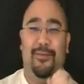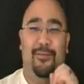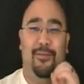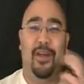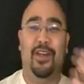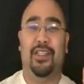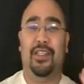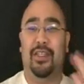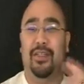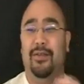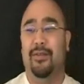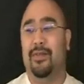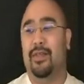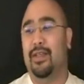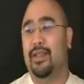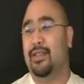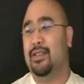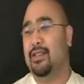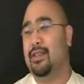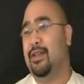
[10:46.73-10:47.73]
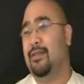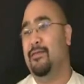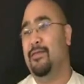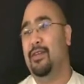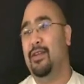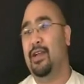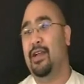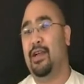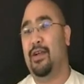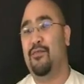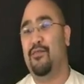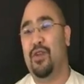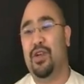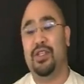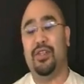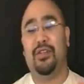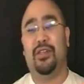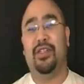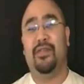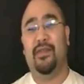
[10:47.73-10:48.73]
rushing through things, and I feel like I
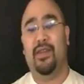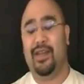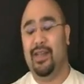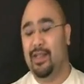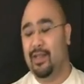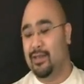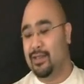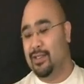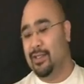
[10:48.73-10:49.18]
rushed through this video,